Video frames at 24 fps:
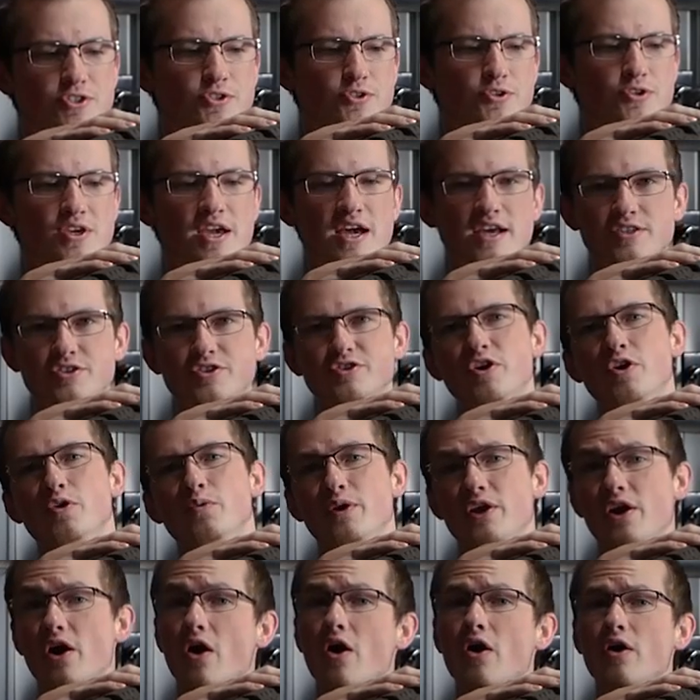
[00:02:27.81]
just so you guys
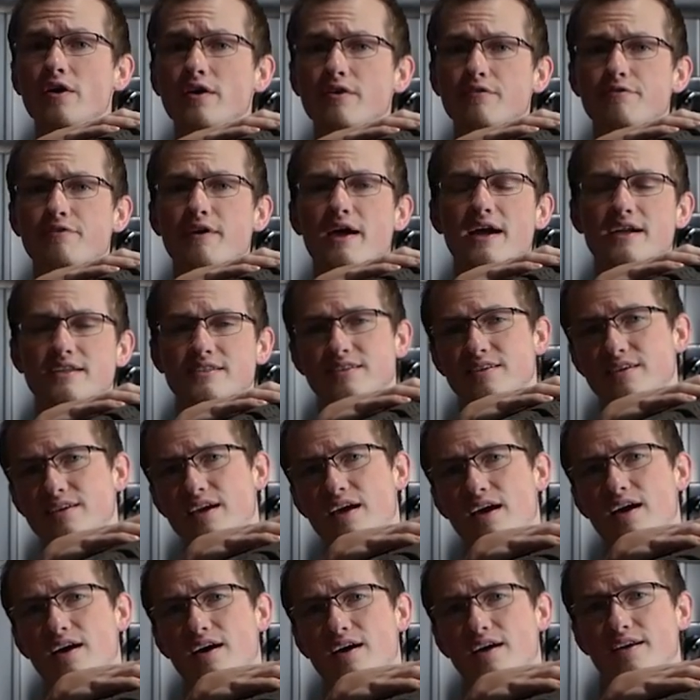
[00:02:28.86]
know, we are in fact
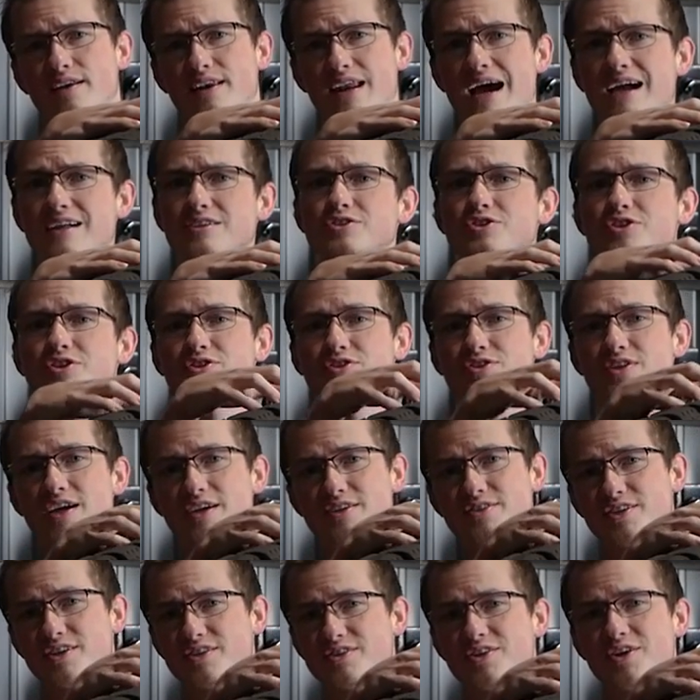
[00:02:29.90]
not just
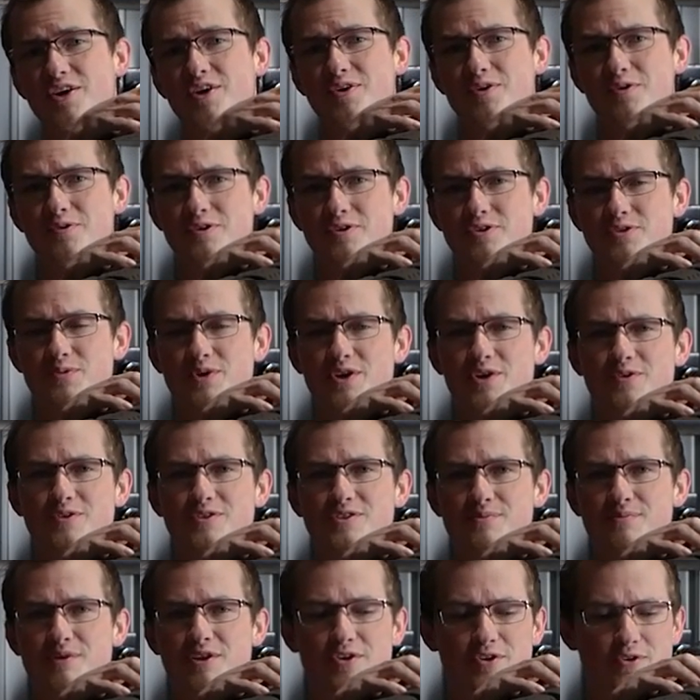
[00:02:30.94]
XXR owners, we
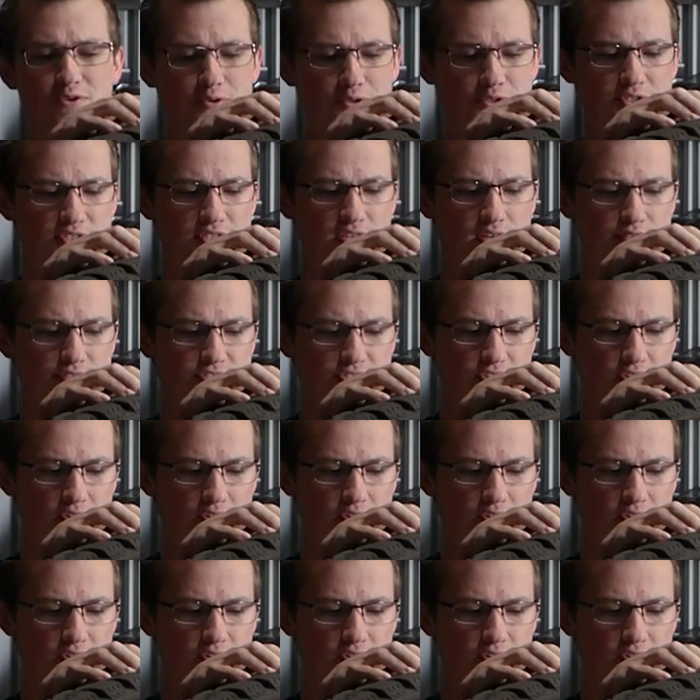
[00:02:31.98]
own some other cool stuff.